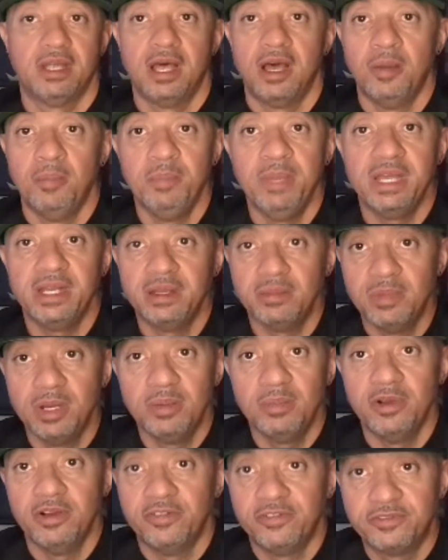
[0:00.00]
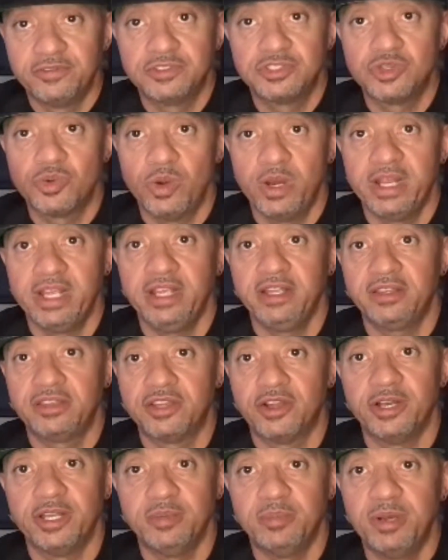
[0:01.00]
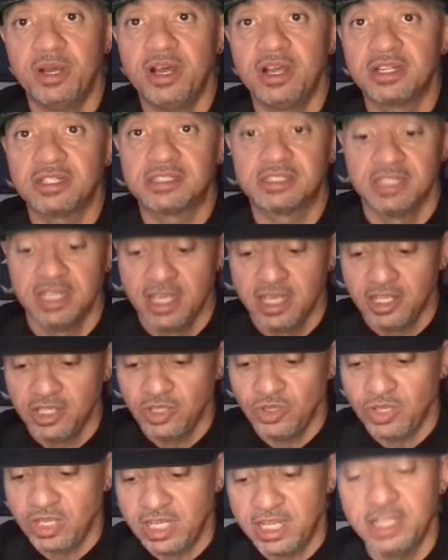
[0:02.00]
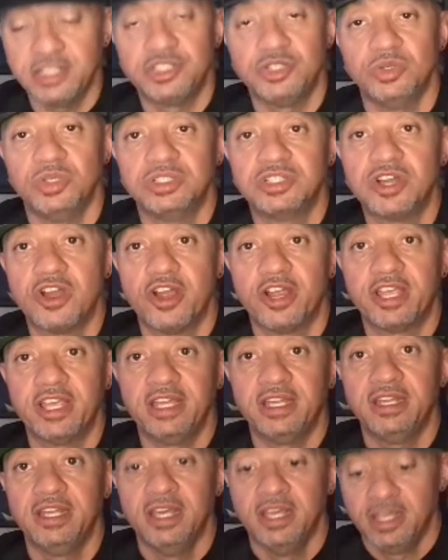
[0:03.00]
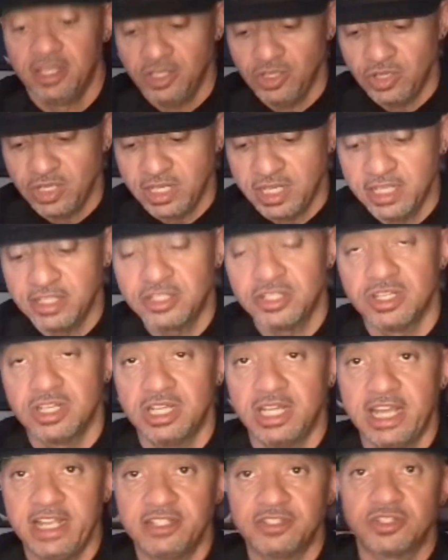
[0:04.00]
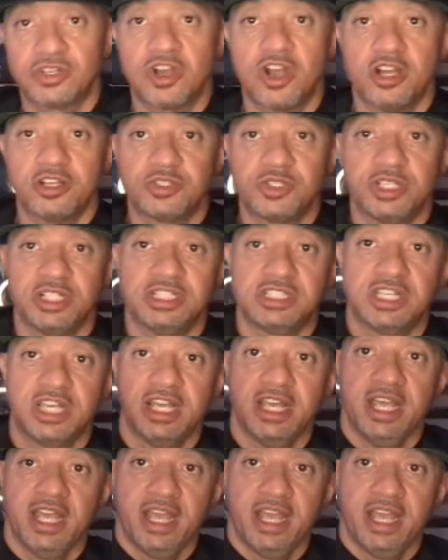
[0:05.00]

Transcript: a minimum of 20, 30 bucks, you can get you a target. You can get you the laser cartridge.